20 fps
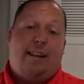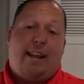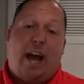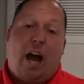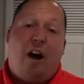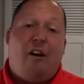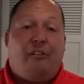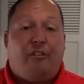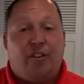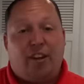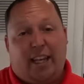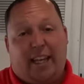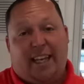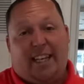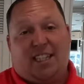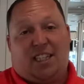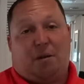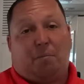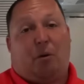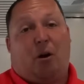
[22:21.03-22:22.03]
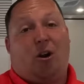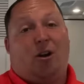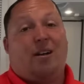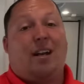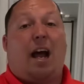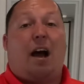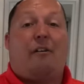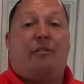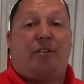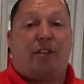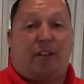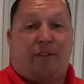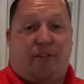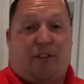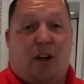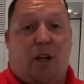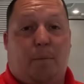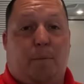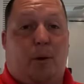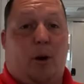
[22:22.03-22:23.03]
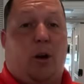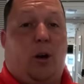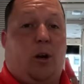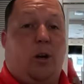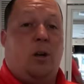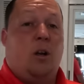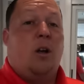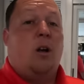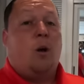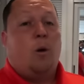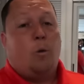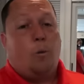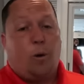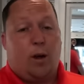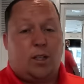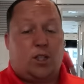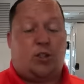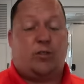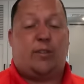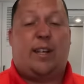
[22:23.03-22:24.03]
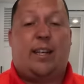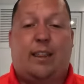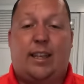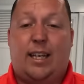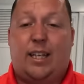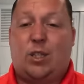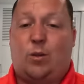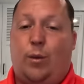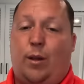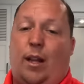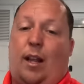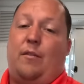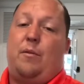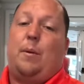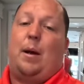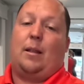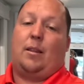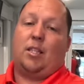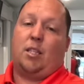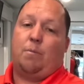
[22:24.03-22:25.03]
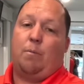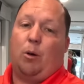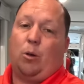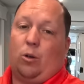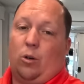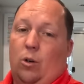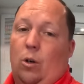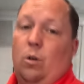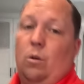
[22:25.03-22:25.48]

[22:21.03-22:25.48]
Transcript: Now for the easy part, now this for the fun easy. part. What's three things we love about this motorhome?